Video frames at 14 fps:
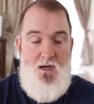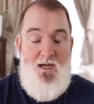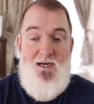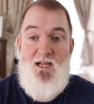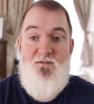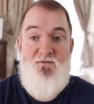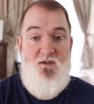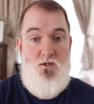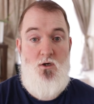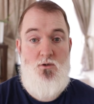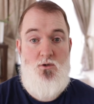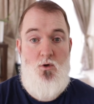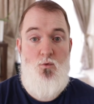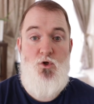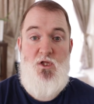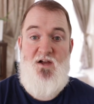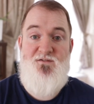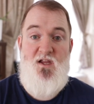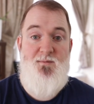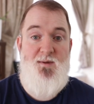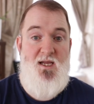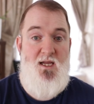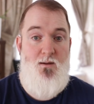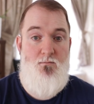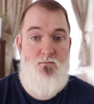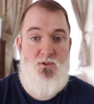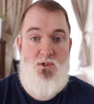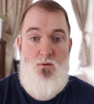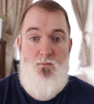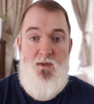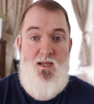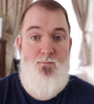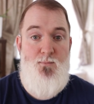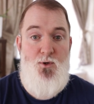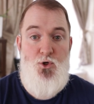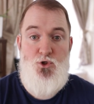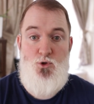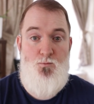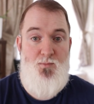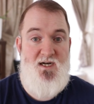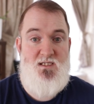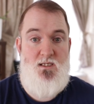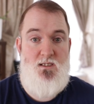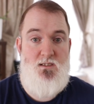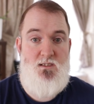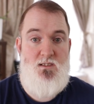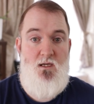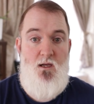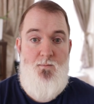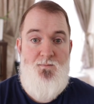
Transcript: and if the doctor would have given him some immunosuppressants,